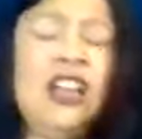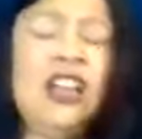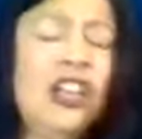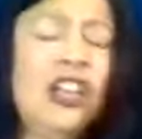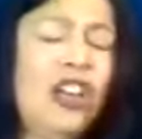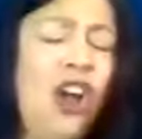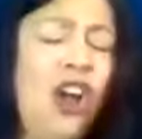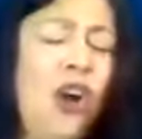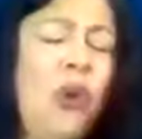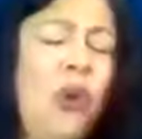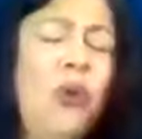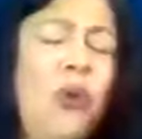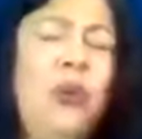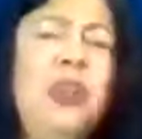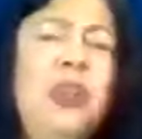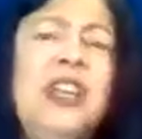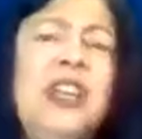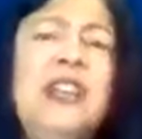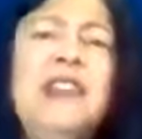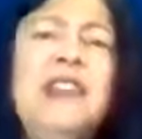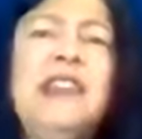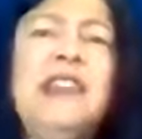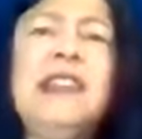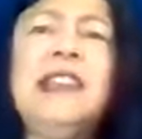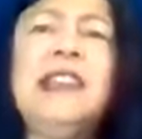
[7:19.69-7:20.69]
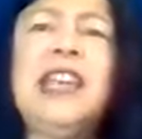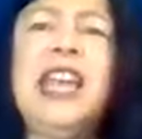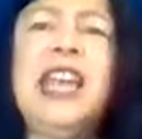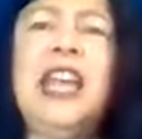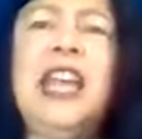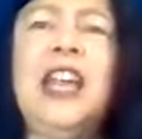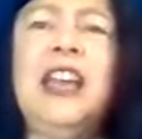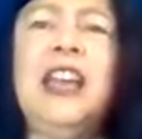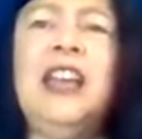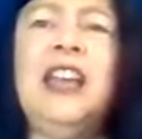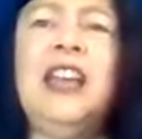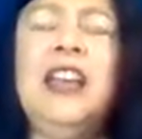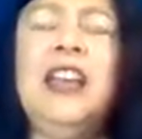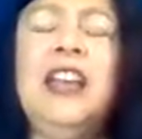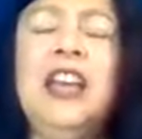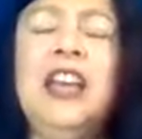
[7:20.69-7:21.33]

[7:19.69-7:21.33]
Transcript: golden skin,